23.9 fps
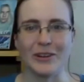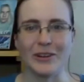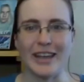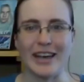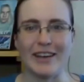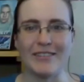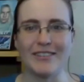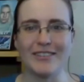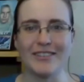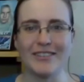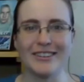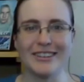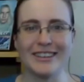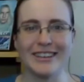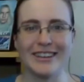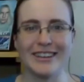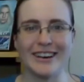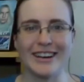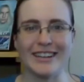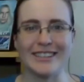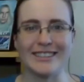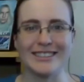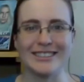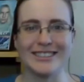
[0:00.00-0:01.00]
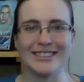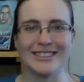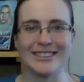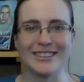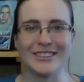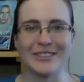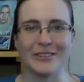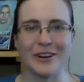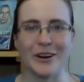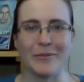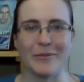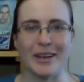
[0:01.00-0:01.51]
we haven't really gotten to the
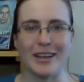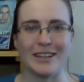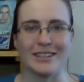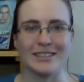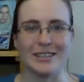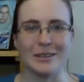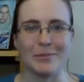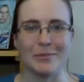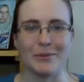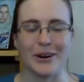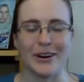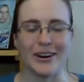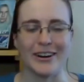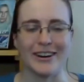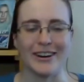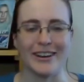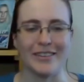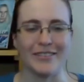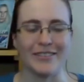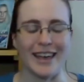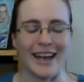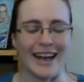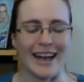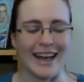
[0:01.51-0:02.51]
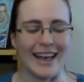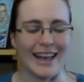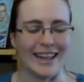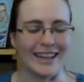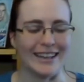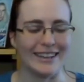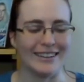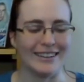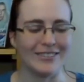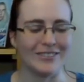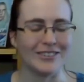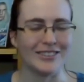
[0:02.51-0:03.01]
romancy part of that.
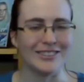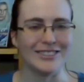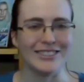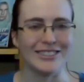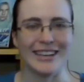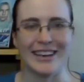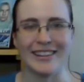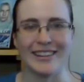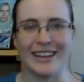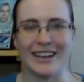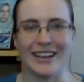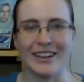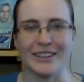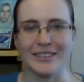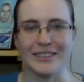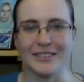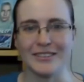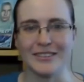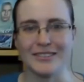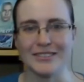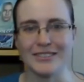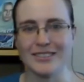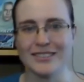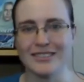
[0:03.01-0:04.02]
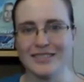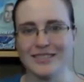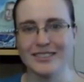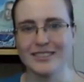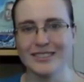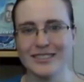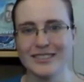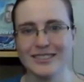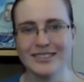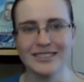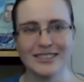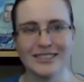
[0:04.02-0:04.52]
We'll see how that goes.
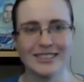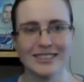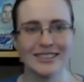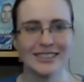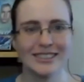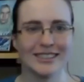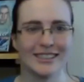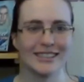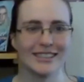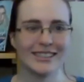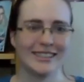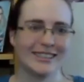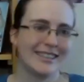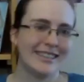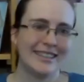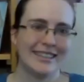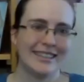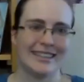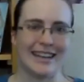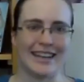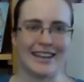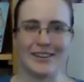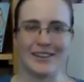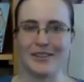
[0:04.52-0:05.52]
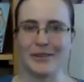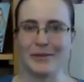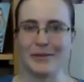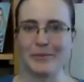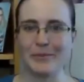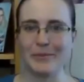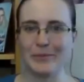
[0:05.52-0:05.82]
I don't know.